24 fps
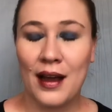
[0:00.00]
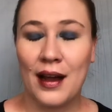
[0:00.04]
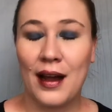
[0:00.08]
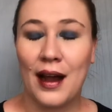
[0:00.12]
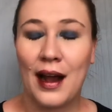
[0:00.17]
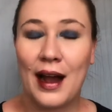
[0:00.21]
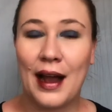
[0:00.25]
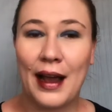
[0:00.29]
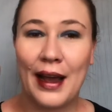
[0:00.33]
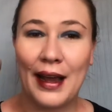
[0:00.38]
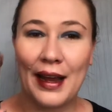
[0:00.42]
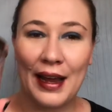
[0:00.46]

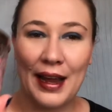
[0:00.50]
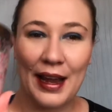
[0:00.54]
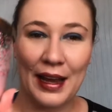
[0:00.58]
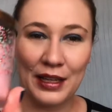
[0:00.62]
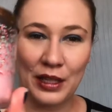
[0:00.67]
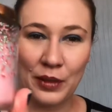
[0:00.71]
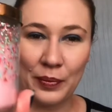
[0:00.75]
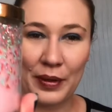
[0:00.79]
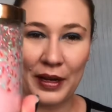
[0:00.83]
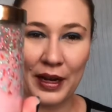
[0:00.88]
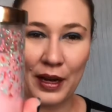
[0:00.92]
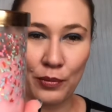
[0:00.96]
I had to
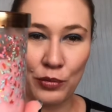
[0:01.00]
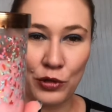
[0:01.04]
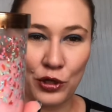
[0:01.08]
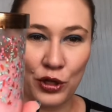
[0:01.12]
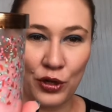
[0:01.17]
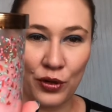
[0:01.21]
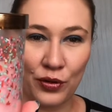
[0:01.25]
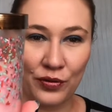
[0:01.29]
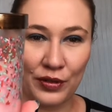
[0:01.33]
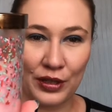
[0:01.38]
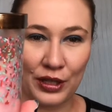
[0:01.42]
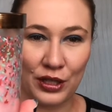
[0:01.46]
pick up two
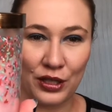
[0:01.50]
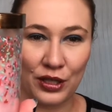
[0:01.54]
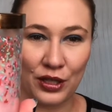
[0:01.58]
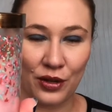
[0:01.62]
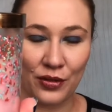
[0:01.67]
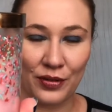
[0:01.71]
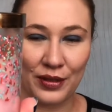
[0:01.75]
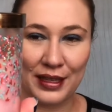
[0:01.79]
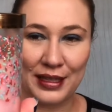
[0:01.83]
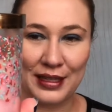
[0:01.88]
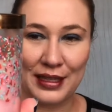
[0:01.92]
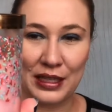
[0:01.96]
of this though.
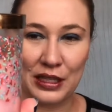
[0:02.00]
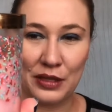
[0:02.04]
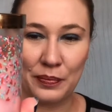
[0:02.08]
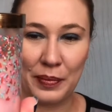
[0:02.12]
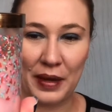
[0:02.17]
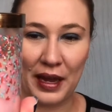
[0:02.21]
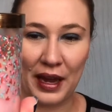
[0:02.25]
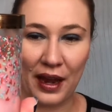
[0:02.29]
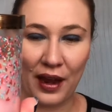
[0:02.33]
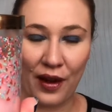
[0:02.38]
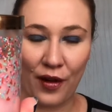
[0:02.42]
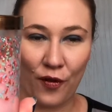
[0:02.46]
This is
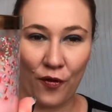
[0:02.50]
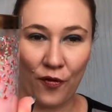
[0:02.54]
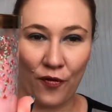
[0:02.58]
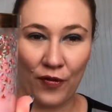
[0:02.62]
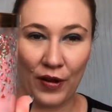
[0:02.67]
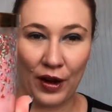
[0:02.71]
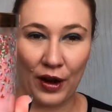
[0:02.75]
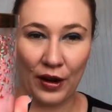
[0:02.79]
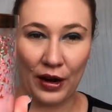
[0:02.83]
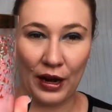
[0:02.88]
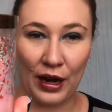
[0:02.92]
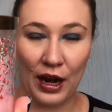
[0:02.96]
Pink
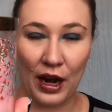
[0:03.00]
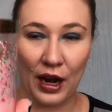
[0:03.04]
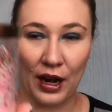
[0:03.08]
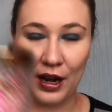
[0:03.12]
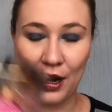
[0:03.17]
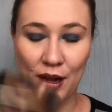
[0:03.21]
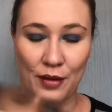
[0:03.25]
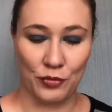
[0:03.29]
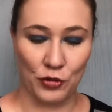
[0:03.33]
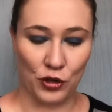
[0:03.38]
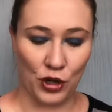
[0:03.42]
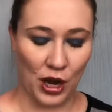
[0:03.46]
Fairy
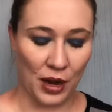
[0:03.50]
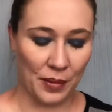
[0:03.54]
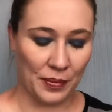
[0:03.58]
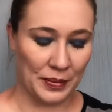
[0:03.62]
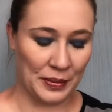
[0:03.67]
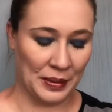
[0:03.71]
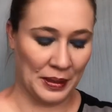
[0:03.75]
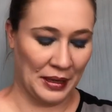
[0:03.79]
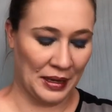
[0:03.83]
Gumdrop.